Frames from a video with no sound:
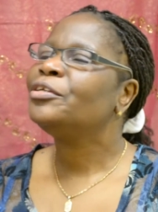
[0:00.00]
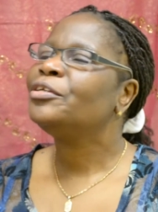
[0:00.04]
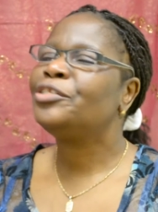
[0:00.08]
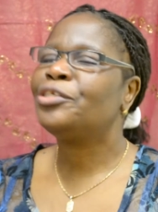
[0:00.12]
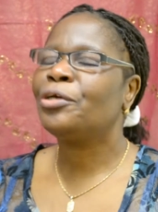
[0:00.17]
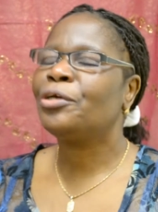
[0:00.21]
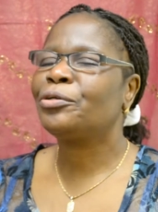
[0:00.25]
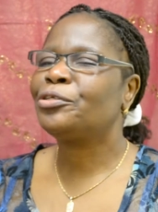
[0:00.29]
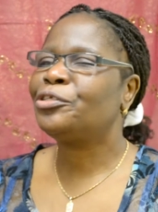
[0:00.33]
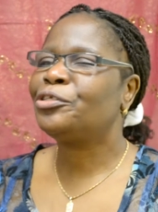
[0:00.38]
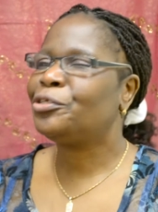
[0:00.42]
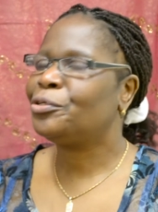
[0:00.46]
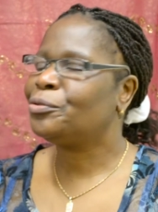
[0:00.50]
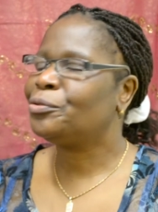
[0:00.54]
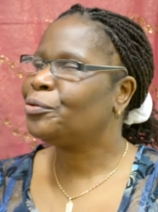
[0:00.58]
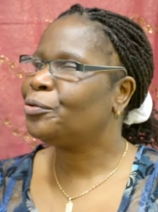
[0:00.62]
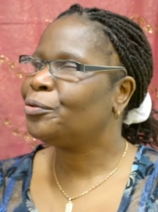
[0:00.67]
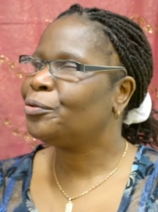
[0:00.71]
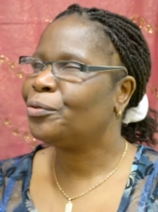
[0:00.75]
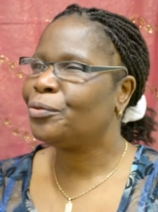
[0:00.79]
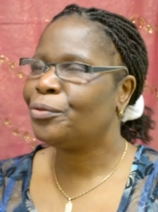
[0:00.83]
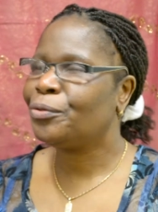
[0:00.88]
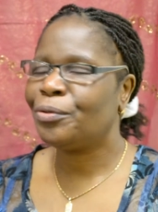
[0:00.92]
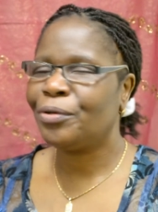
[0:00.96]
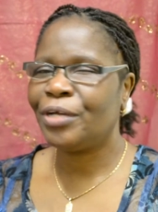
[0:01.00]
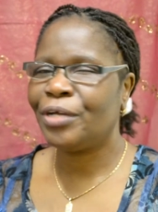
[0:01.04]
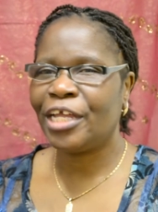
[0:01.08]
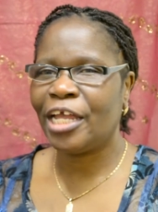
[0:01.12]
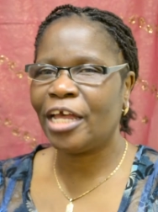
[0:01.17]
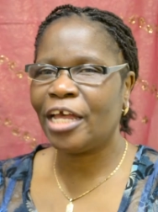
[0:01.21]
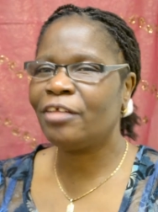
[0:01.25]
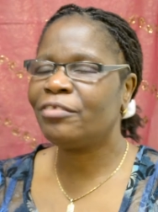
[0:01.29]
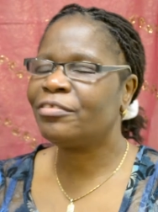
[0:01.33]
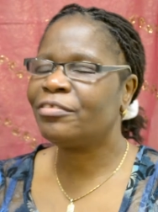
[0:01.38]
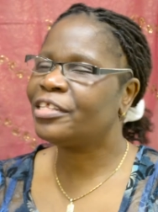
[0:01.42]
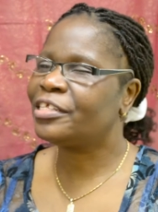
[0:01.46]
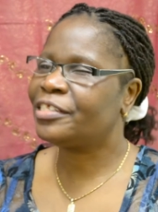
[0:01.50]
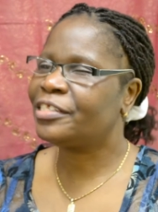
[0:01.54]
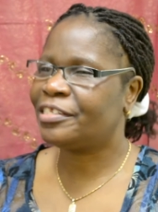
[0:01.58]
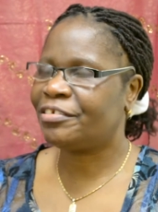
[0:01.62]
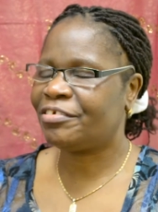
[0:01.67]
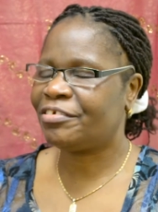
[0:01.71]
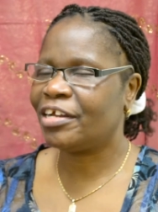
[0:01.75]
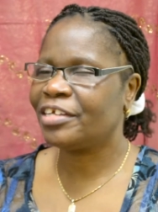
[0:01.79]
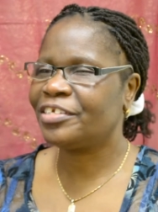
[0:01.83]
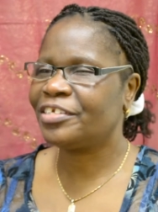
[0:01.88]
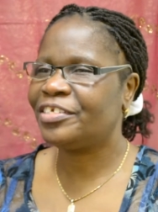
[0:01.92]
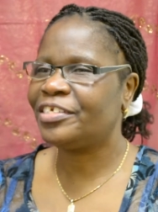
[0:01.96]
talk to health
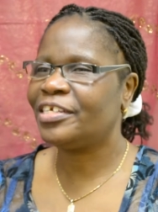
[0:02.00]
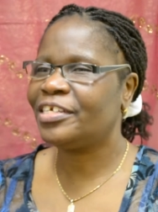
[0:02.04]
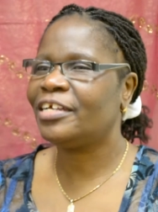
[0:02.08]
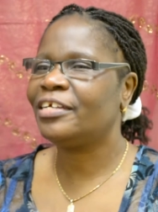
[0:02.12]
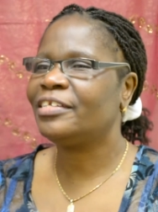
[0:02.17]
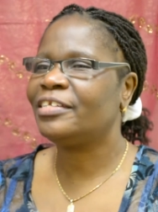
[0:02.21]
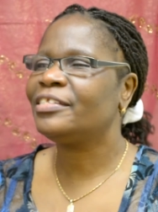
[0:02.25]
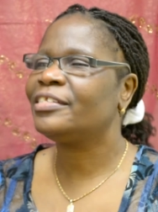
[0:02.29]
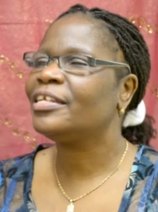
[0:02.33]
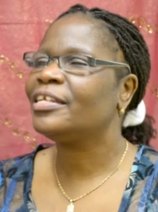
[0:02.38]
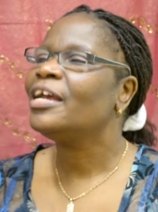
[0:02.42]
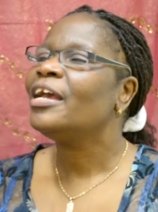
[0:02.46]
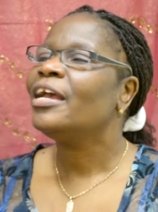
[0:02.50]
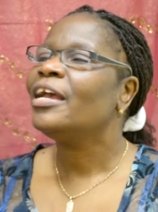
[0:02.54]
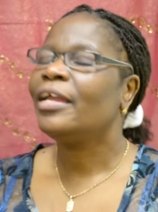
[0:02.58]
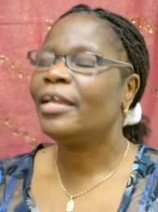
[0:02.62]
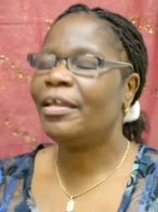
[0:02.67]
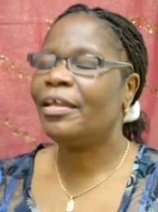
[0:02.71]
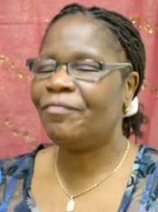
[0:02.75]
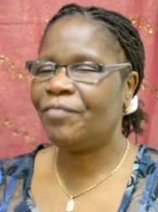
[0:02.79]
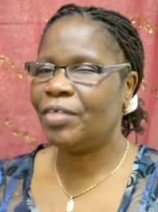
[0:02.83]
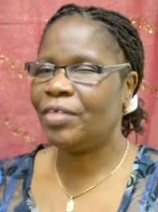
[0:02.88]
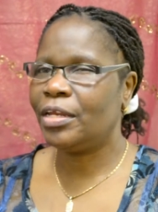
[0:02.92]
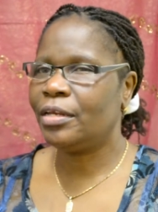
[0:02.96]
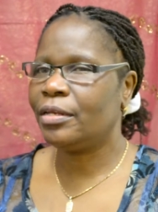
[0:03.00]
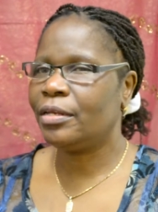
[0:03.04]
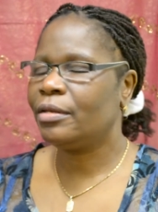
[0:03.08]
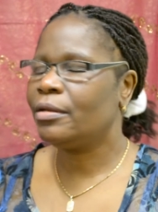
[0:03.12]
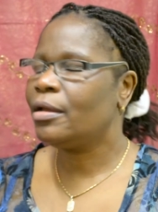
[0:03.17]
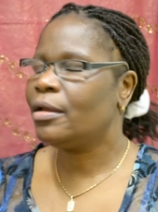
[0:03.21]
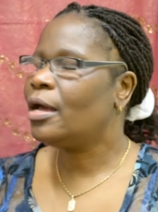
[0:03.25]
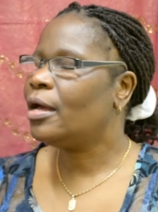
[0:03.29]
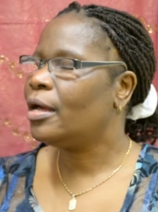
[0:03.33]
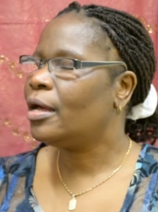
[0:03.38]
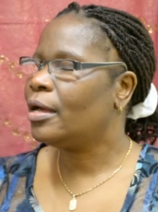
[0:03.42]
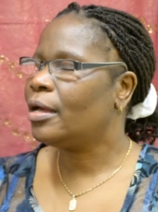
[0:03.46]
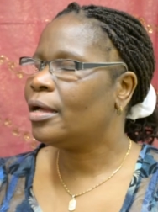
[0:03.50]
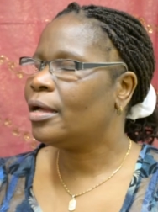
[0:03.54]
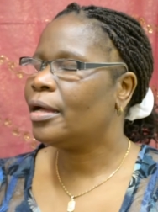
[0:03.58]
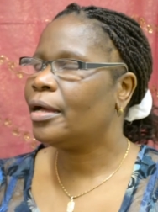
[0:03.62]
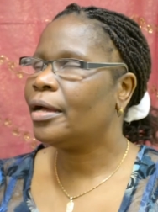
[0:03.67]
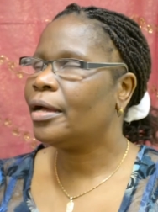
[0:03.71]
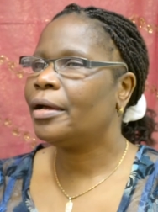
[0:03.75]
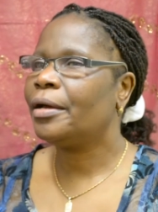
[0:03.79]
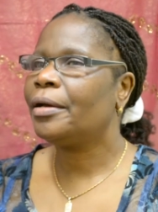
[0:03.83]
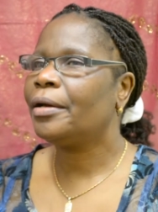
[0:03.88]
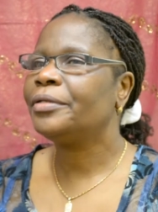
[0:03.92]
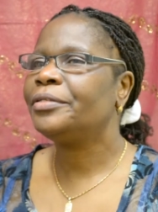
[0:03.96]
structures, even
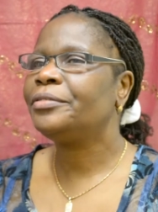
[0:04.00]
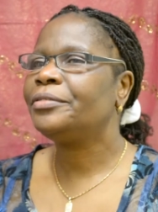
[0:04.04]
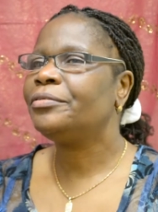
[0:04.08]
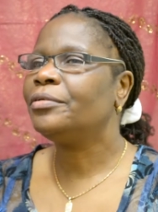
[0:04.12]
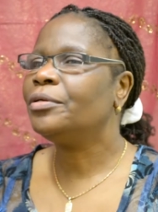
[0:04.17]
uh,